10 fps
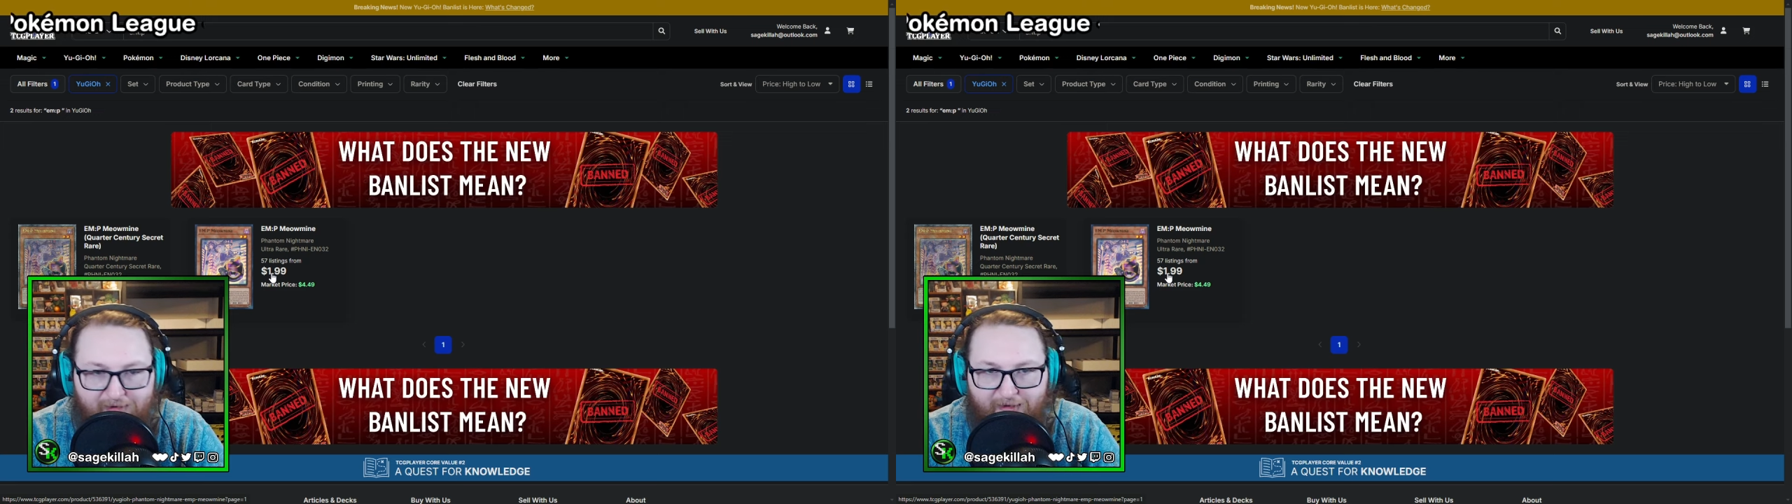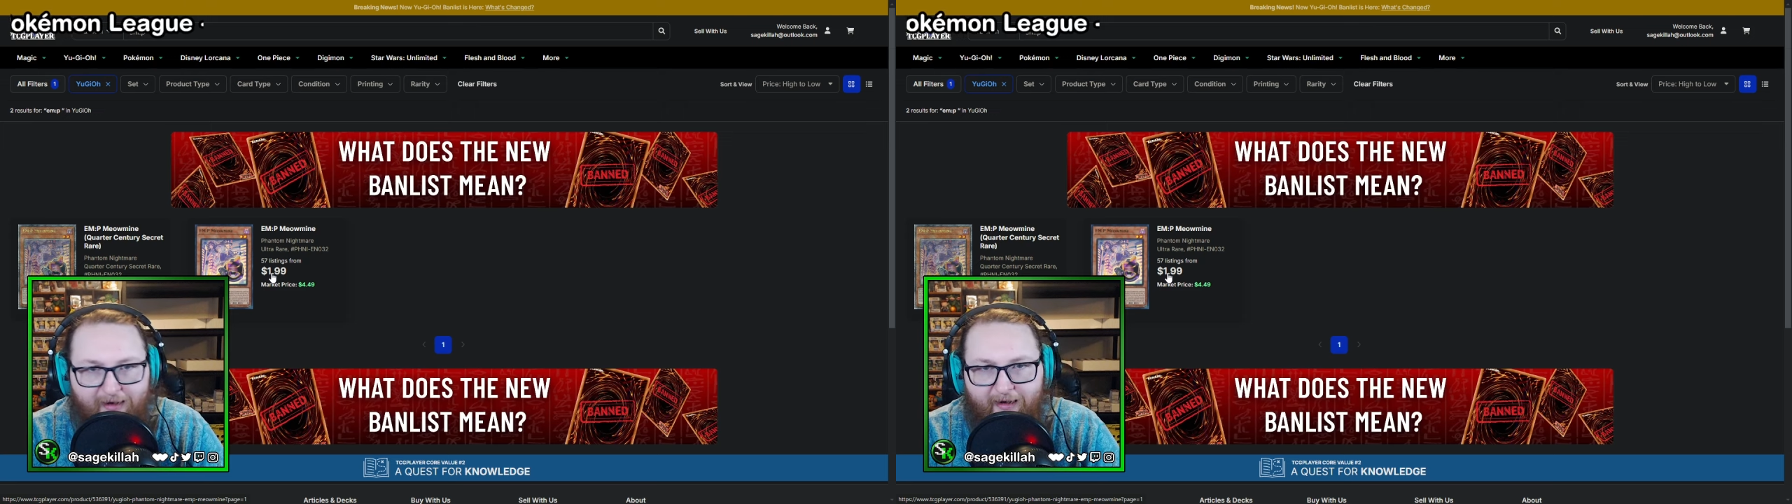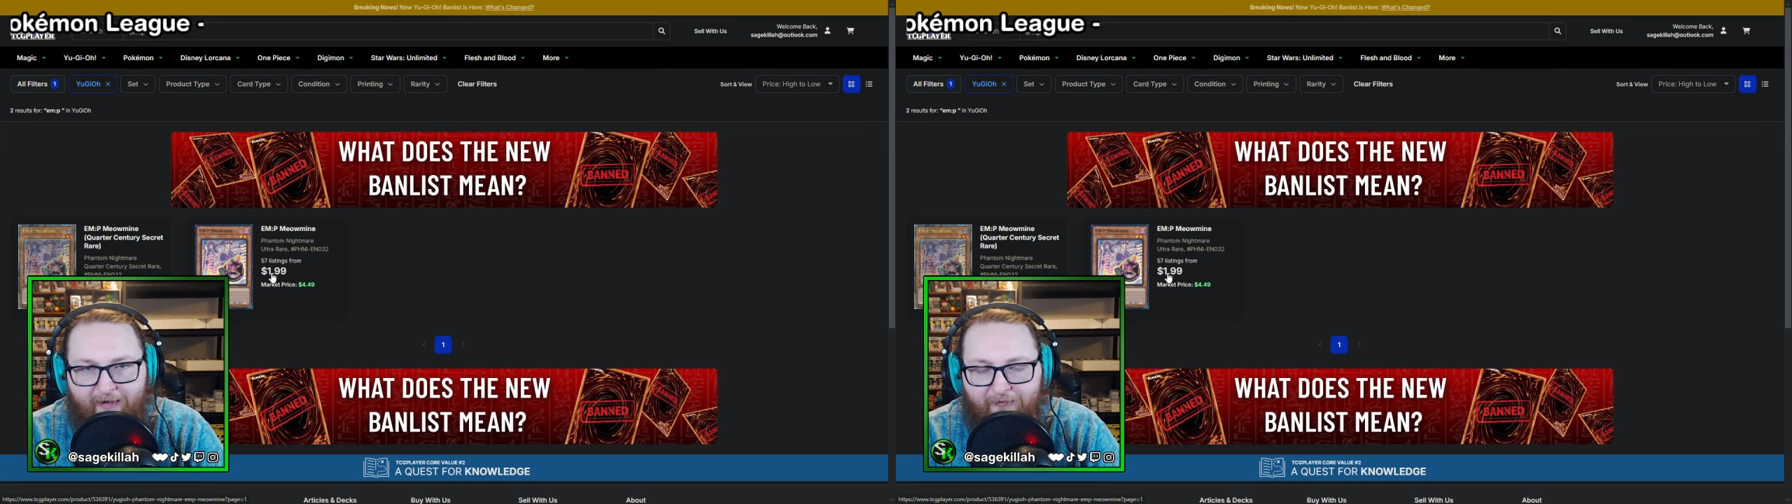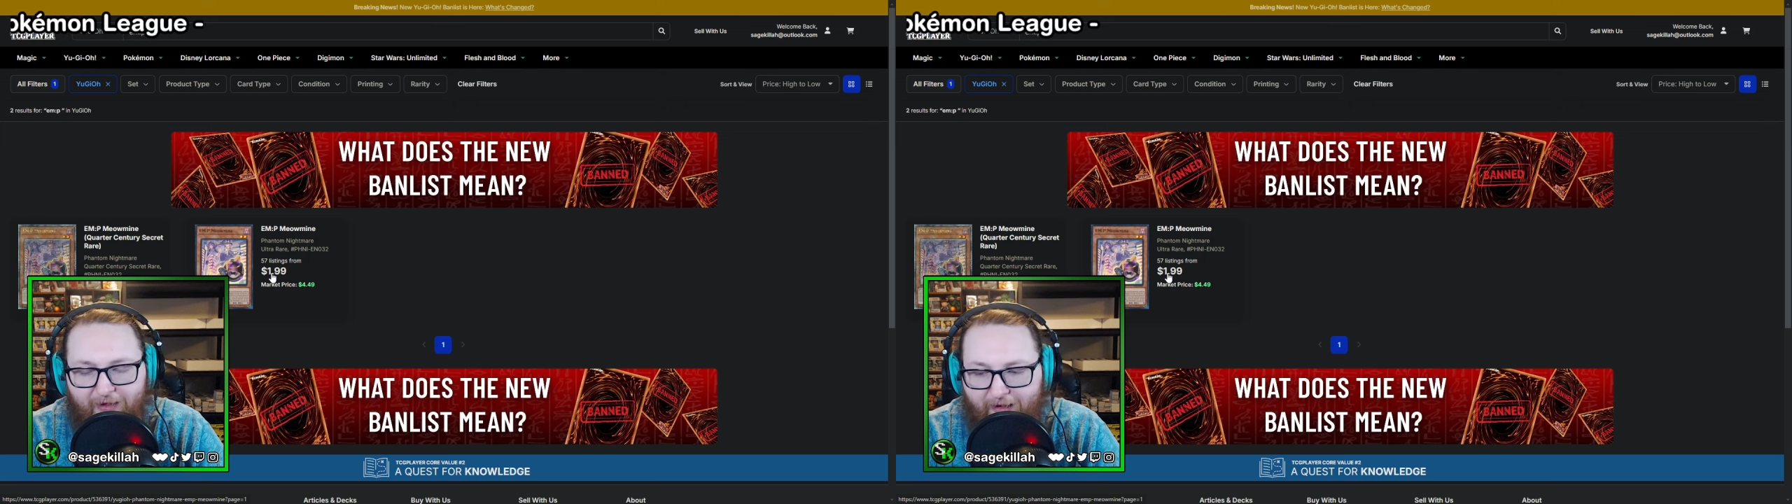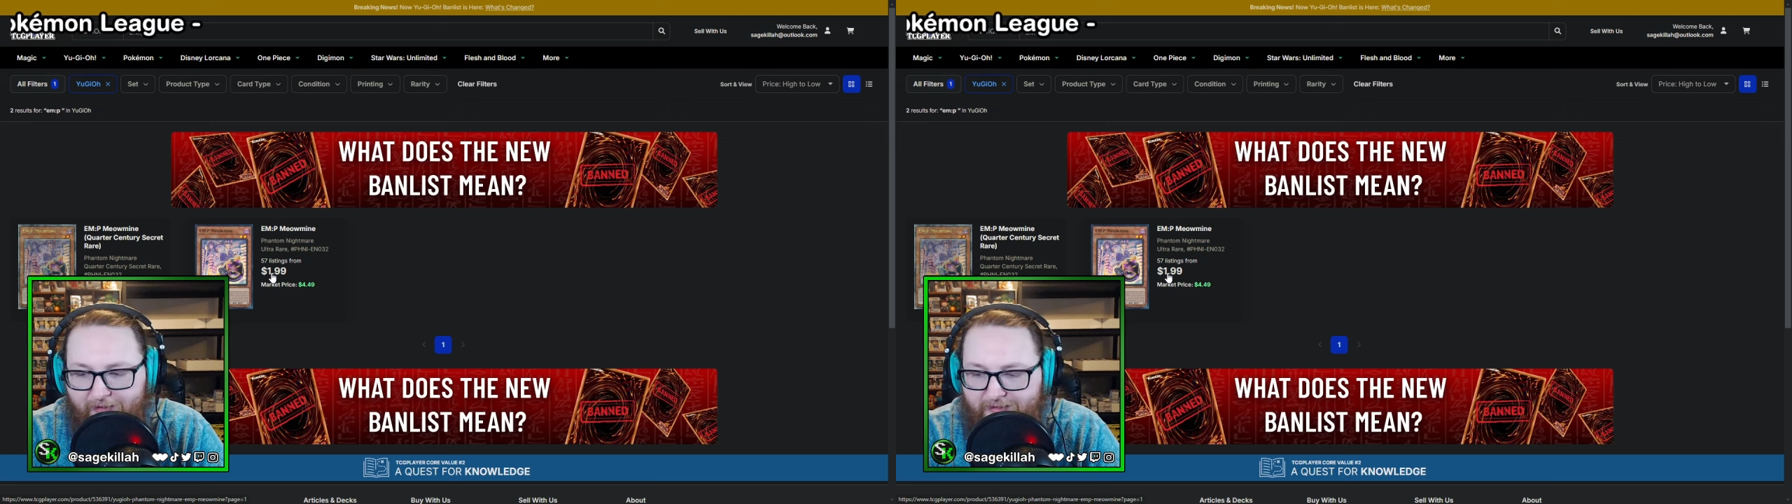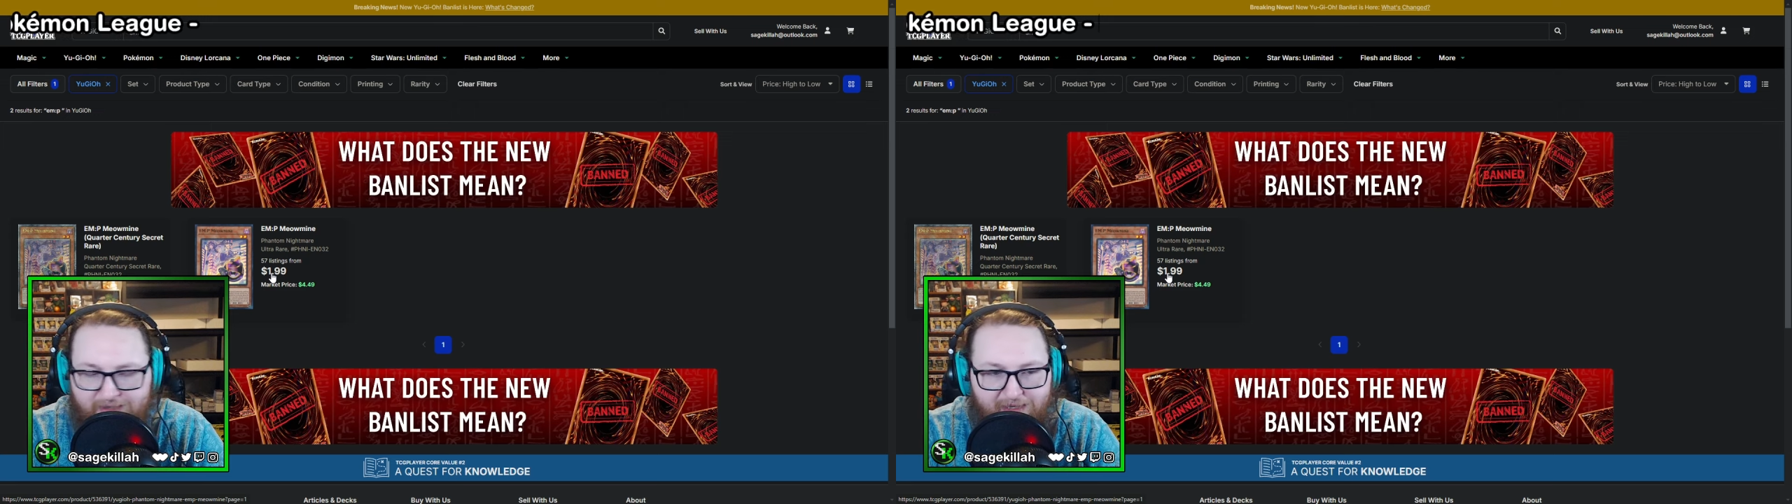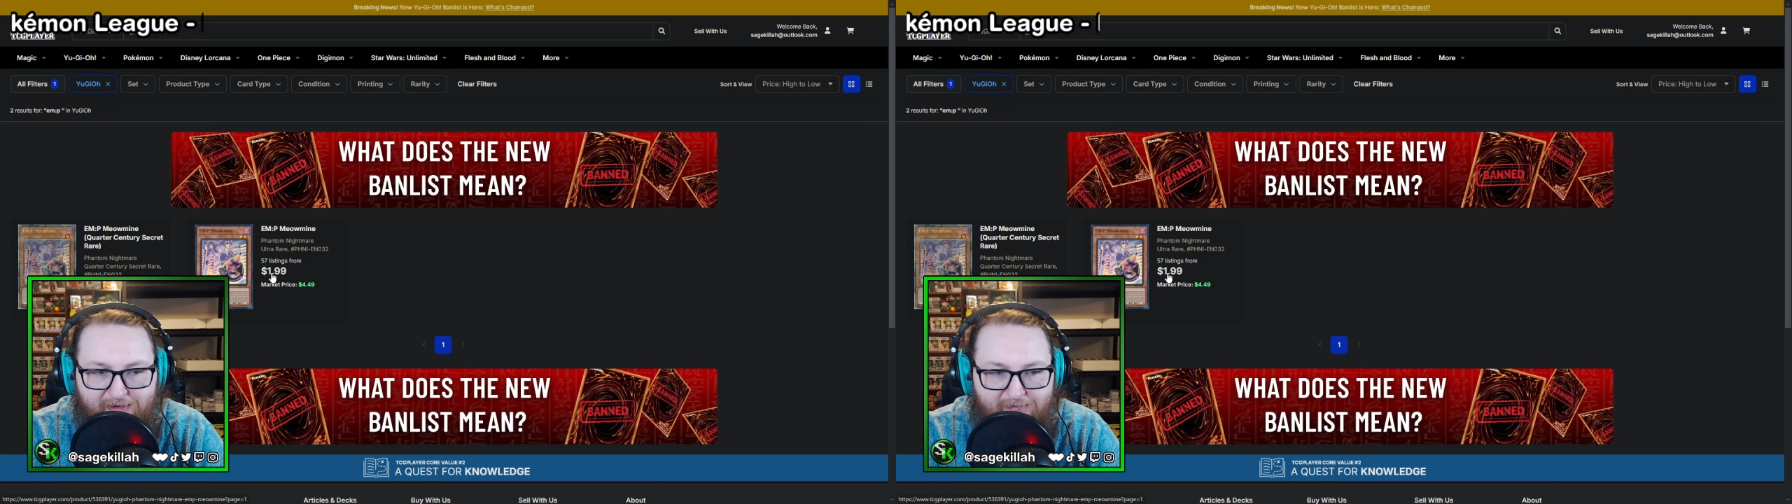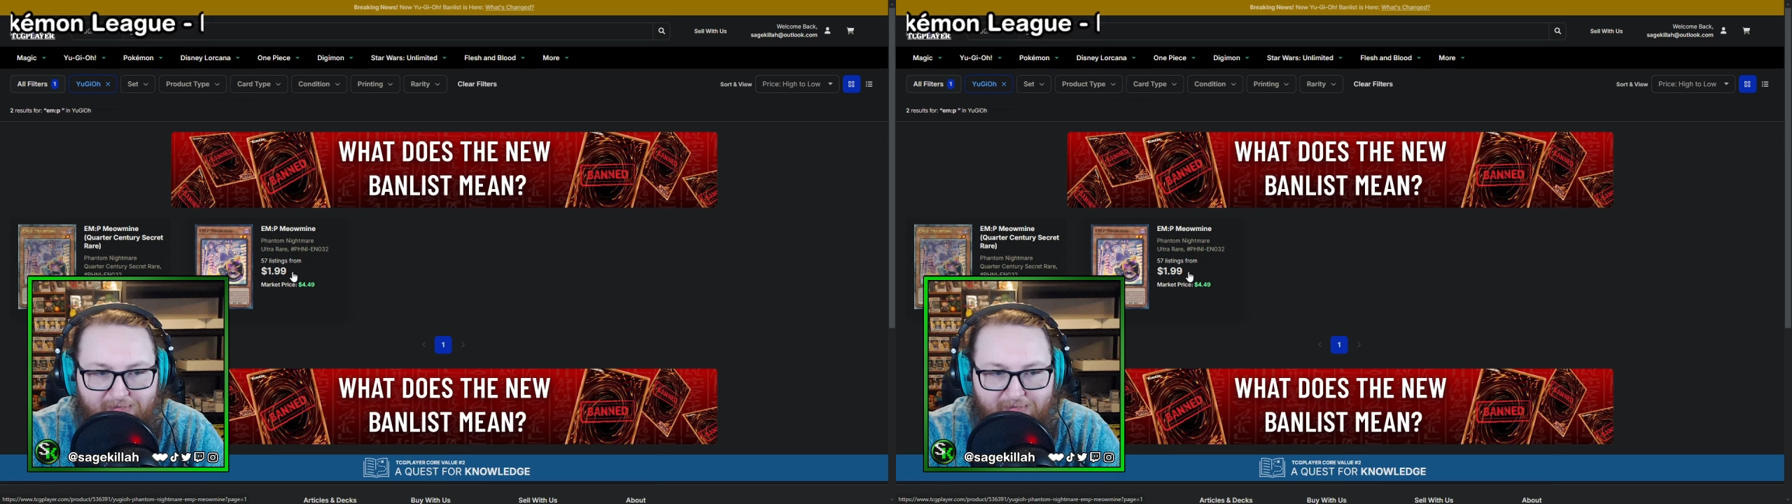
like everything else was just